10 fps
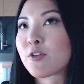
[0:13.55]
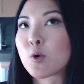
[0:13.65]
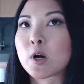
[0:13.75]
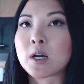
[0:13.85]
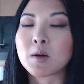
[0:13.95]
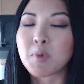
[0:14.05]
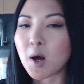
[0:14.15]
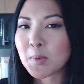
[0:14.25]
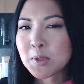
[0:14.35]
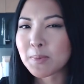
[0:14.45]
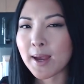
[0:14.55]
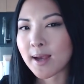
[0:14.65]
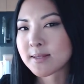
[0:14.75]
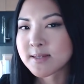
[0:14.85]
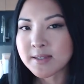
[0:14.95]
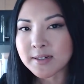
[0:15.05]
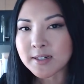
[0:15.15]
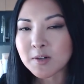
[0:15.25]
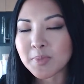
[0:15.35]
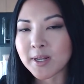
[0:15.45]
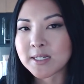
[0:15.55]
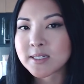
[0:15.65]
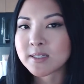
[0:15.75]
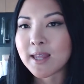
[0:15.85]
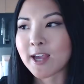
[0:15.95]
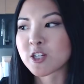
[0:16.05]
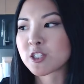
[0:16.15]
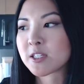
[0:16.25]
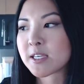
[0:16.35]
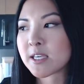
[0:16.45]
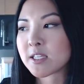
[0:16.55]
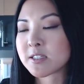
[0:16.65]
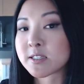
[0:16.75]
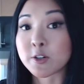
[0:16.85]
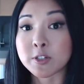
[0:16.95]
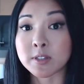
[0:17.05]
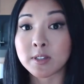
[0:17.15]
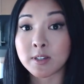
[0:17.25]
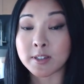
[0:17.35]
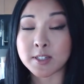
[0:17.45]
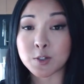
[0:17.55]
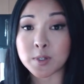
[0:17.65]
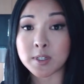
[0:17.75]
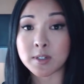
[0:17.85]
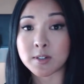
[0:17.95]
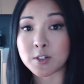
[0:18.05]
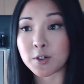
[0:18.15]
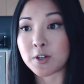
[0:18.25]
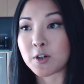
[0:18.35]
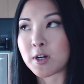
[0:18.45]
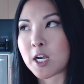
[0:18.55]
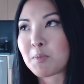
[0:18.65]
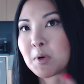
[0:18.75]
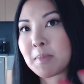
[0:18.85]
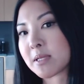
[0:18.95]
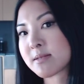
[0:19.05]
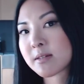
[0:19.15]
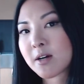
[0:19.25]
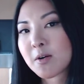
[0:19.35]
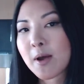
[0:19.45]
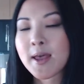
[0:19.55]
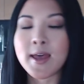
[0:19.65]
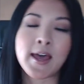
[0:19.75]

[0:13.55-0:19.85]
for probably the past year, but I didn't actually seriously look into it until a couple months ago,